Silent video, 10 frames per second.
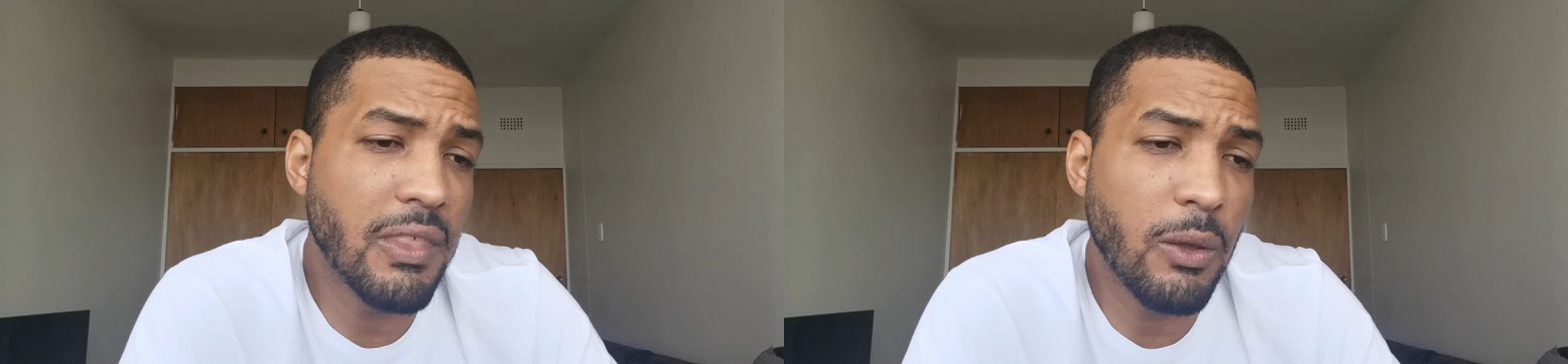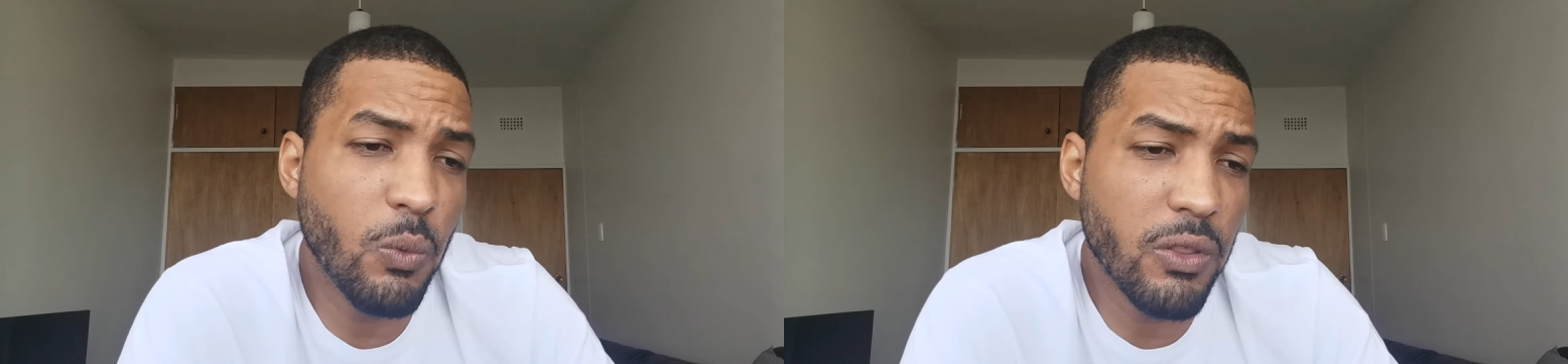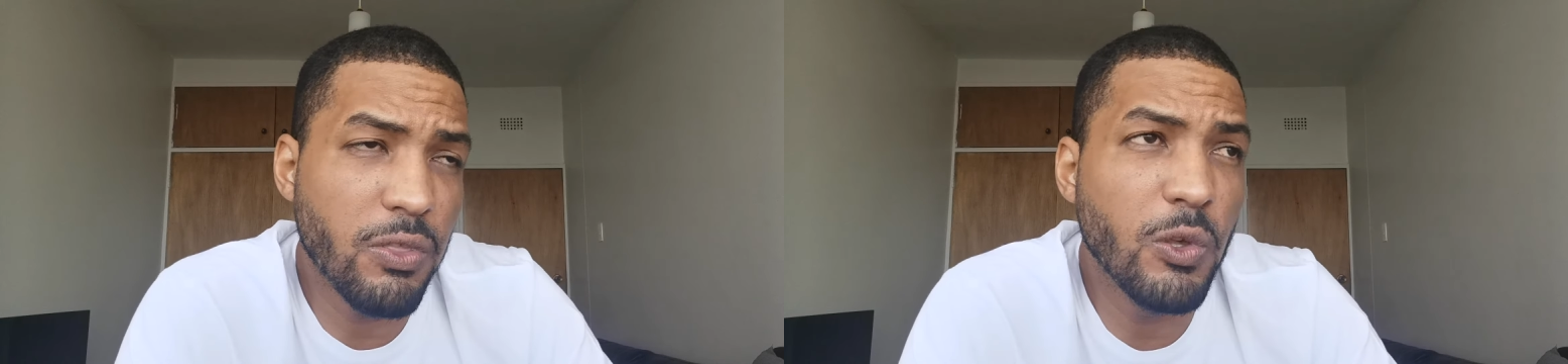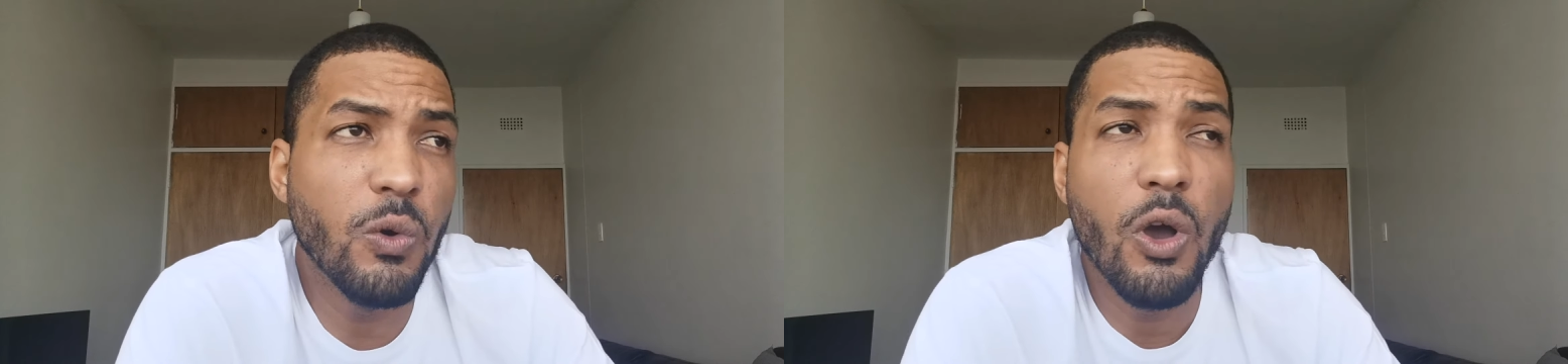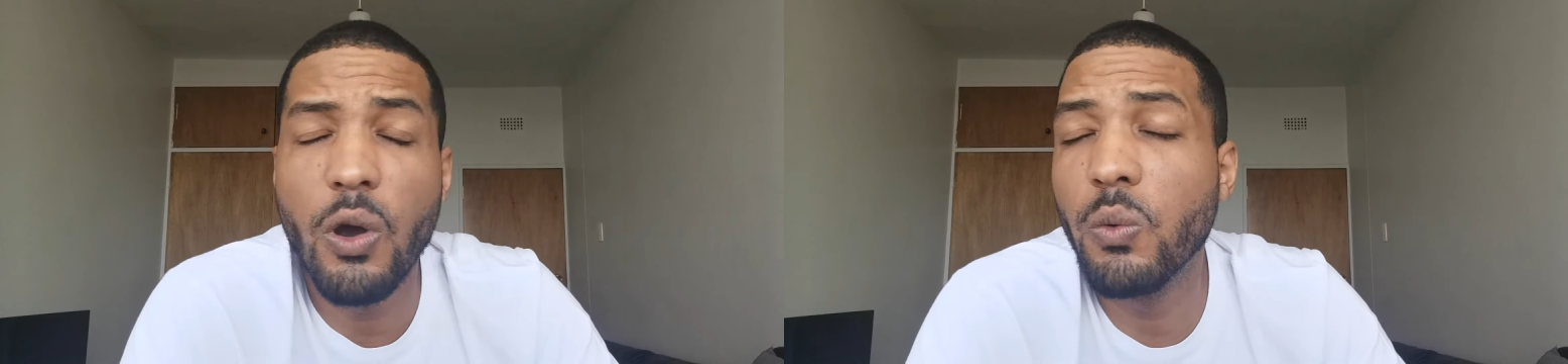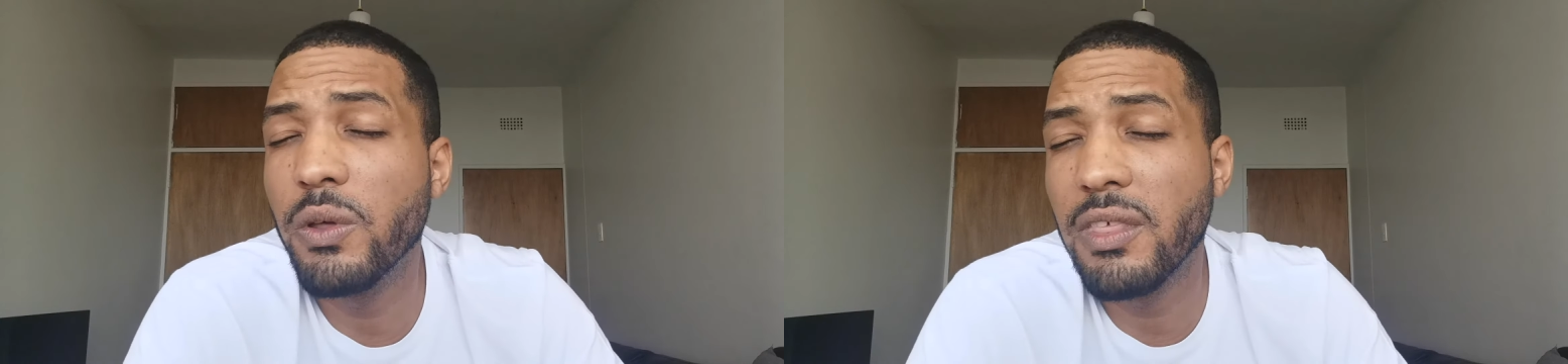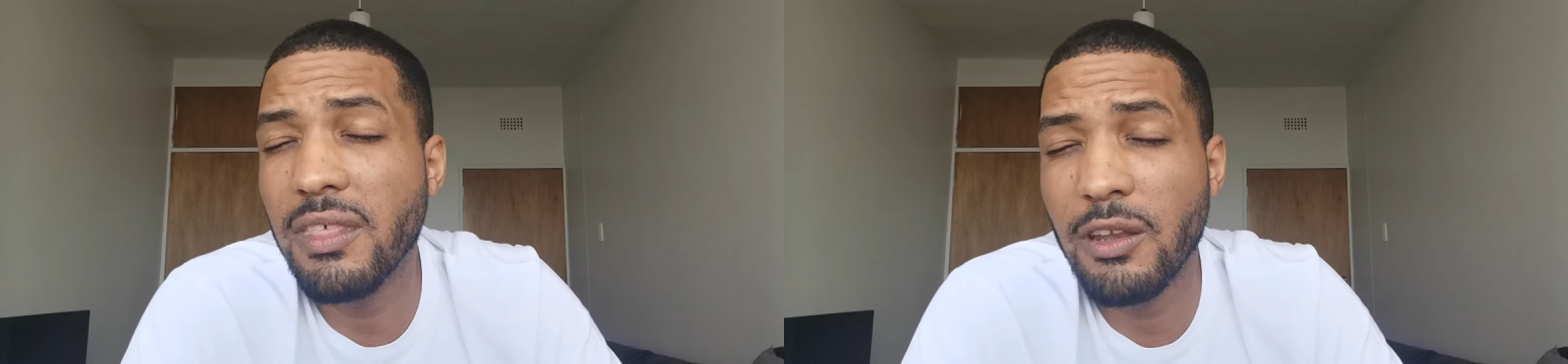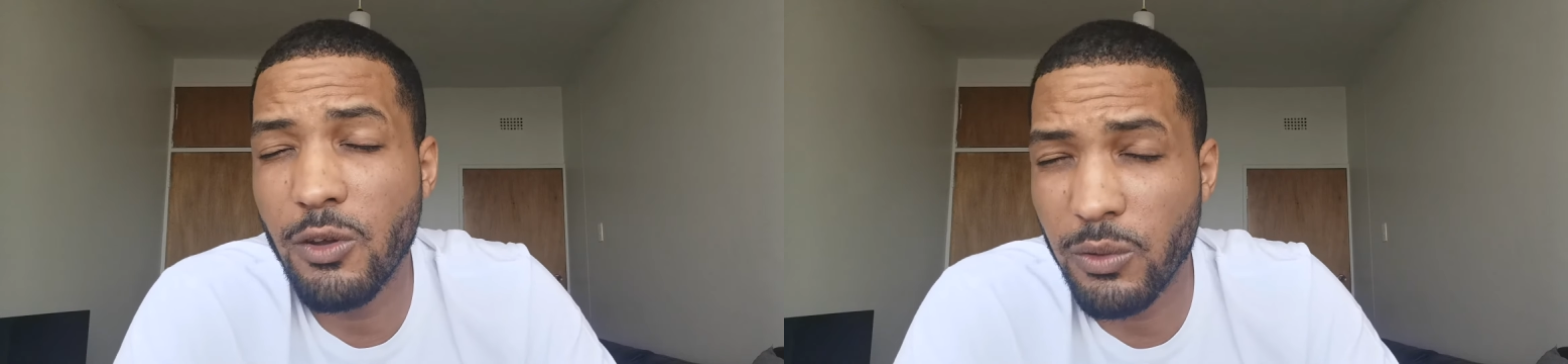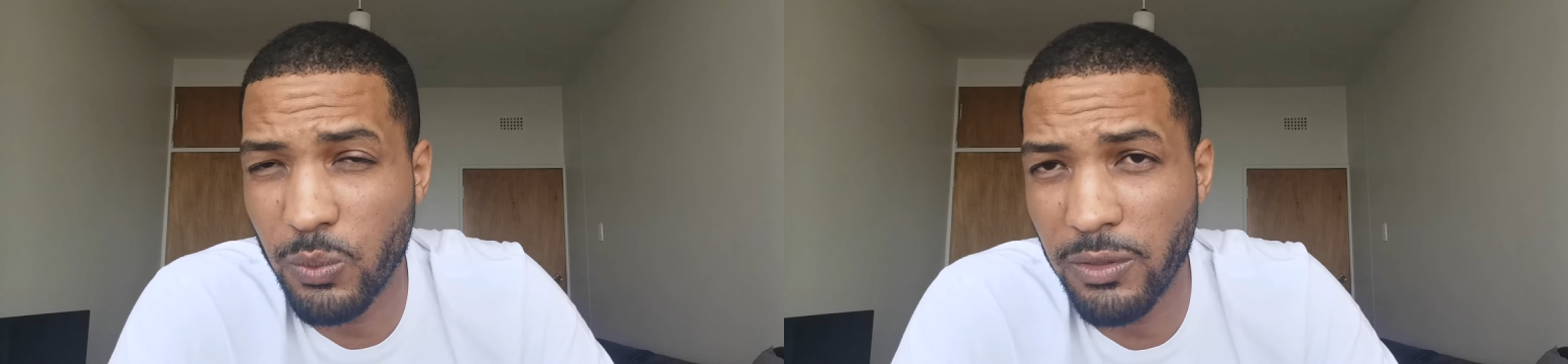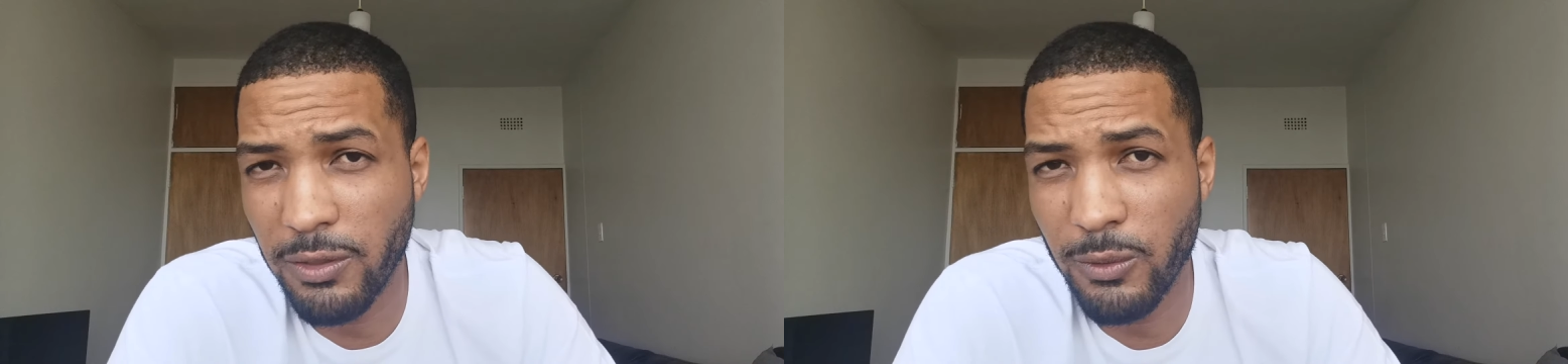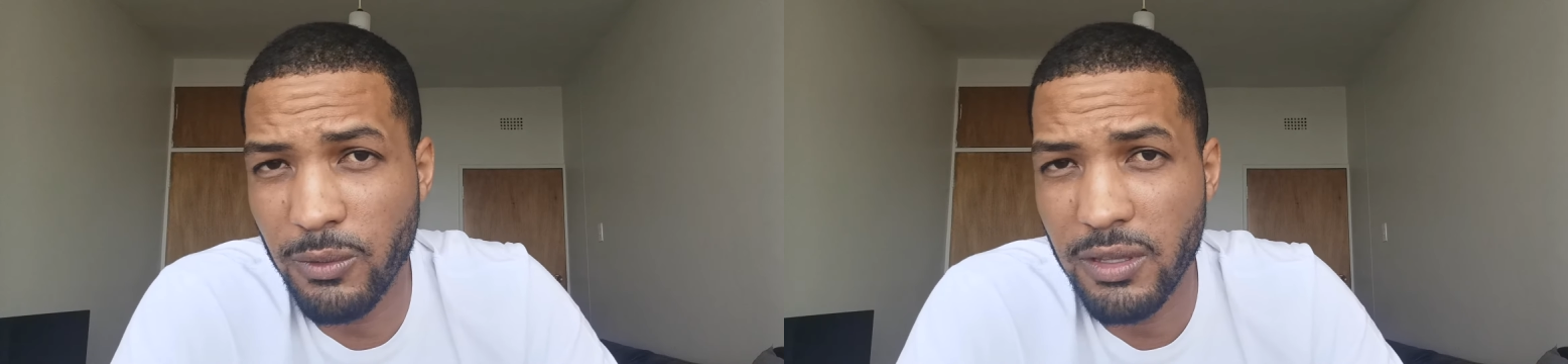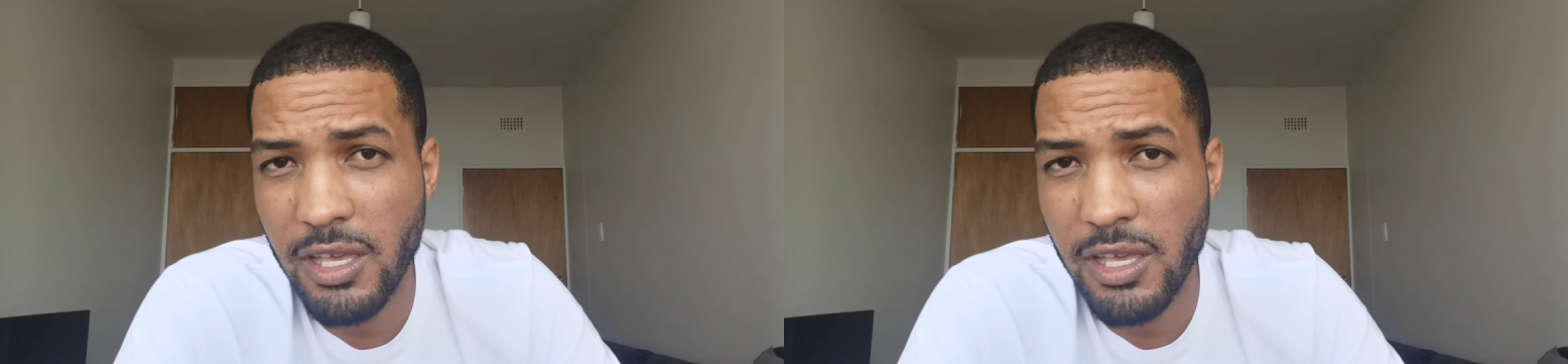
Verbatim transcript: they're with you or whether they're not with you